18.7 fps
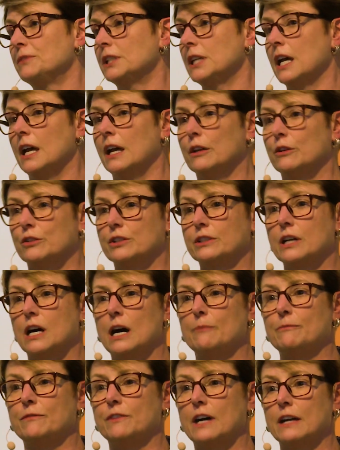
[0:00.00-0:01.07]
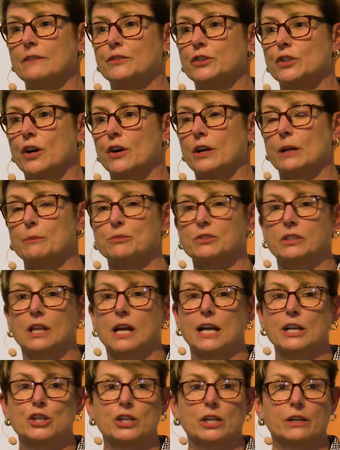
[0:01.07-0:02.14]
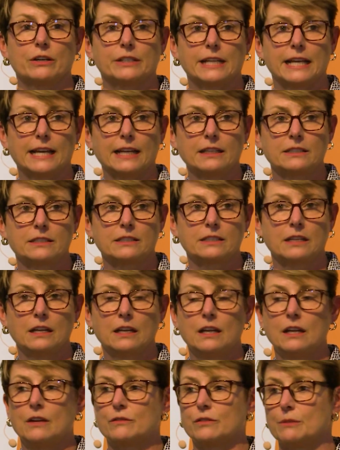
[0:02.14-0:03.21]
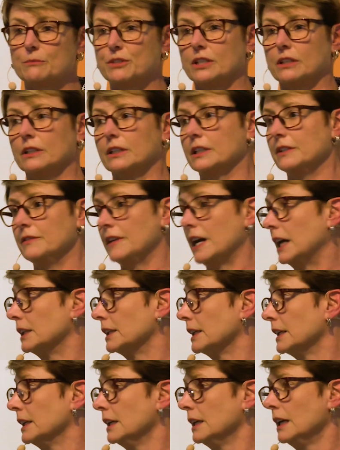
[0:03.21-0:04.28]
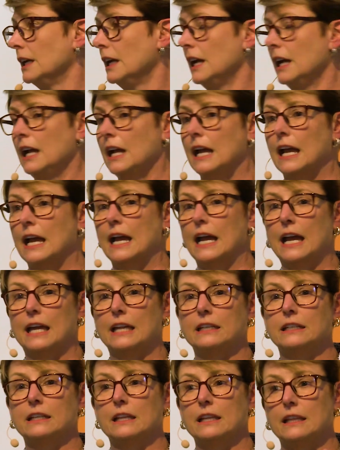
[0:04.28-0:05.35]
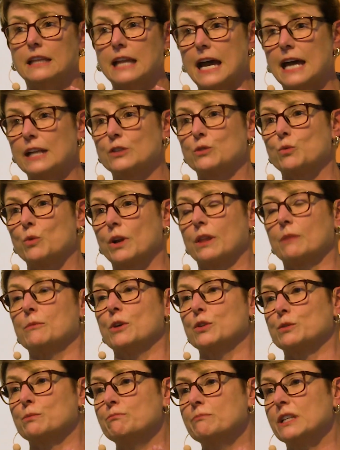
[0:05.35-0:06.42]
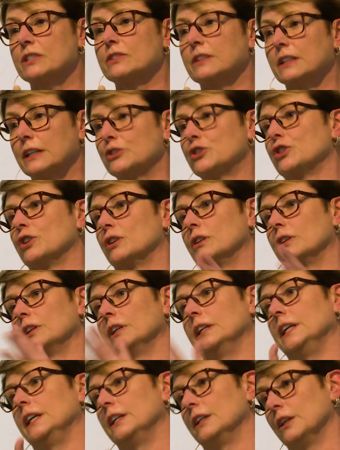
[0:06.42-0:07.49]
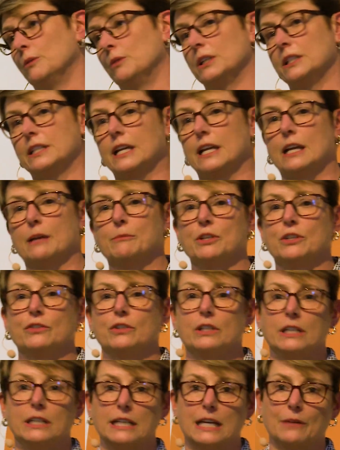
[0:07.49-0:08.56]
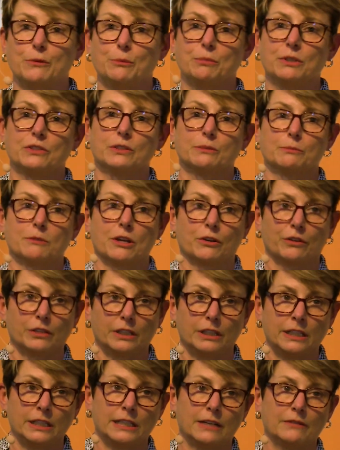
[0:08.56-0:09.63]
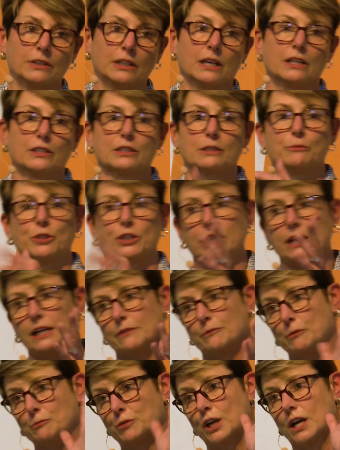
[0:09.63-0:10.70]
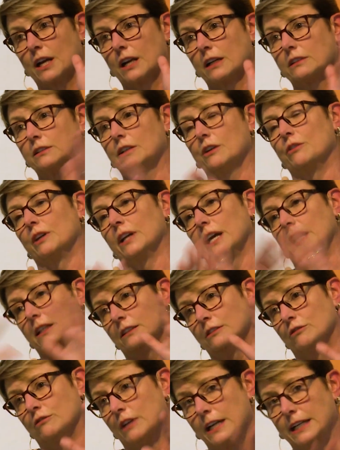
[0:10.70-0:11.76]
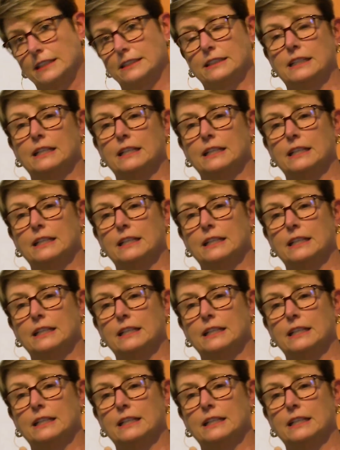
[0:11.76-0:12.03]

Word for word: 10 or top five startup slide share decks mm-hmm. from Silicon Valley. And that is one of the most misled. Sure, you need to know what TAM is, you need to have a business model, you need to have a customer, you need to have a product. Okay, great.